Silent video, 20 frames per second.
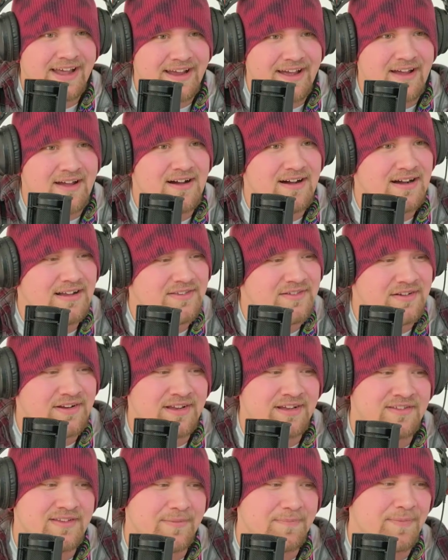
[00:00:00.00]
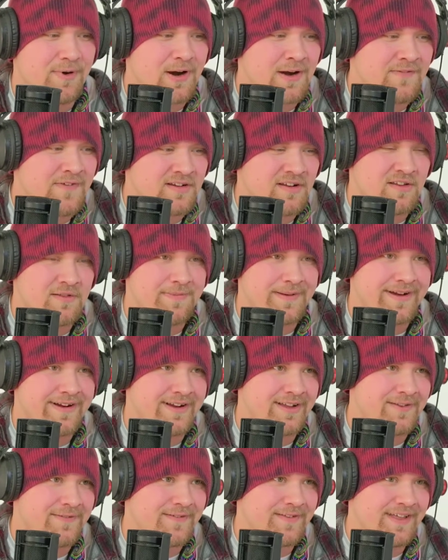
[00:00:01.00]
a concert is a perfect
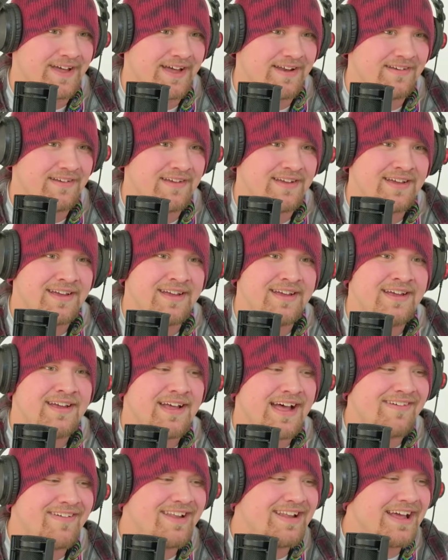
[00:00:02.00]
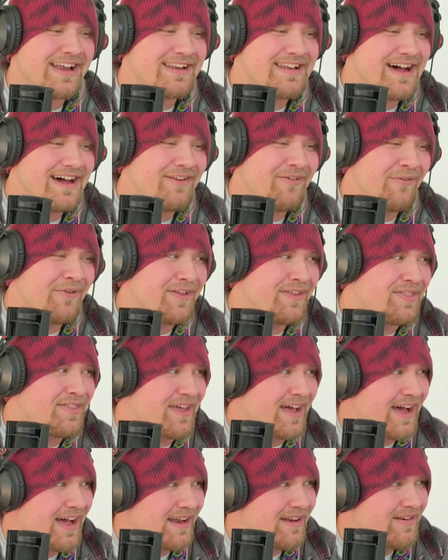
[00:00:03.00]
experience for that. I mean, like not only
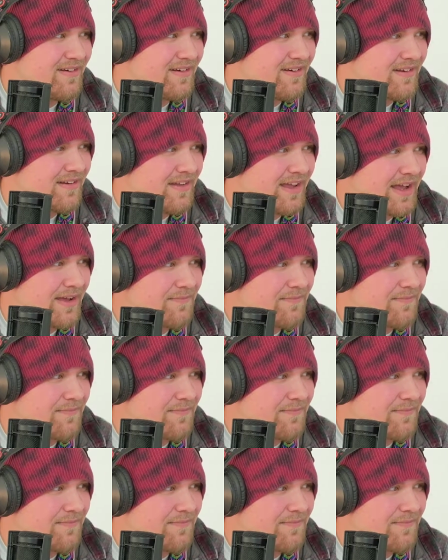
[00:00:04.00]
that, like